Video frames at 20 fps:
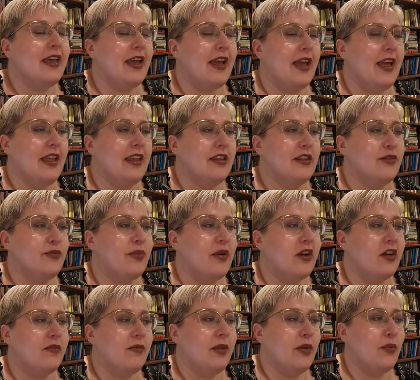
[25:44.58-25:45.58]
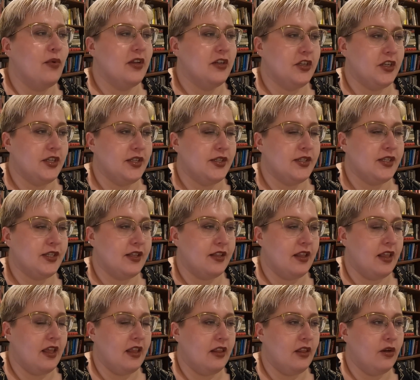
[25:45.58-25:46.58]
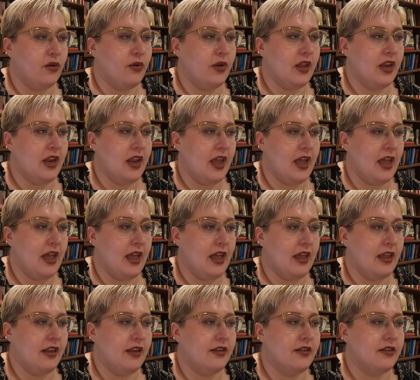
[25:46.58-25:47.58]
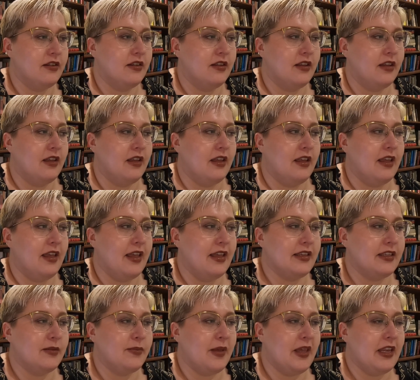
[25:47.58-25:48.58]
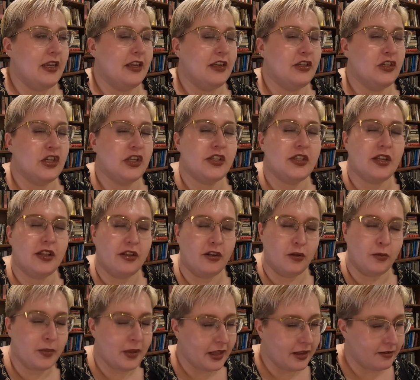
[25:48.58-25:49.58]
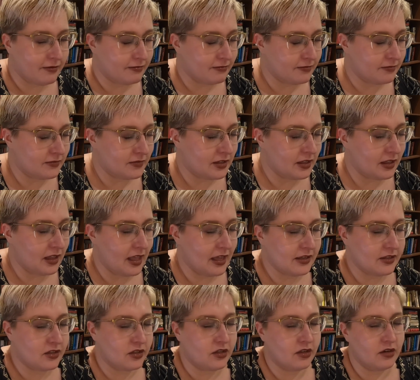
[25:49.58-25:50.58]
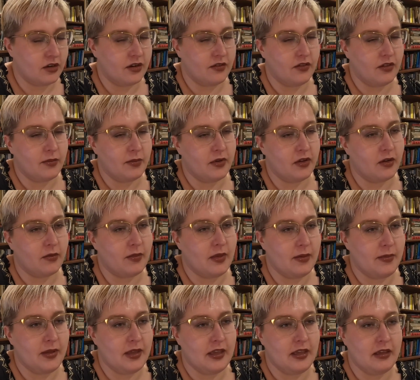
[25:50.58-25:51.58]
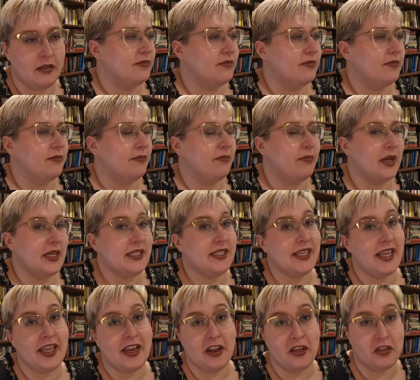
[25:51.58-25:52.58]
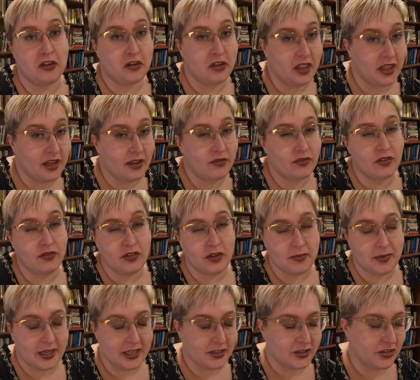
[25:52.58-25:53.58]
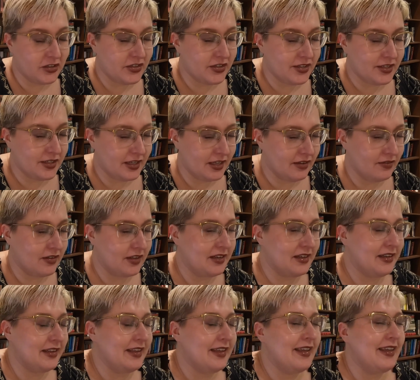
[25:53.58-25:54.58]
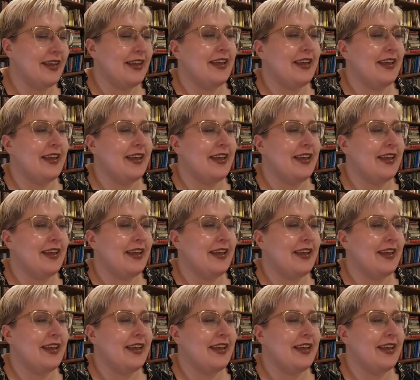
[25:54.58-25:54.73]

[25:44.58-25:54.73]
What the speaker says: And part of me wishes that Le Guin had expanded just a little bit the last third of the book, maybe by say another like 50 pages even,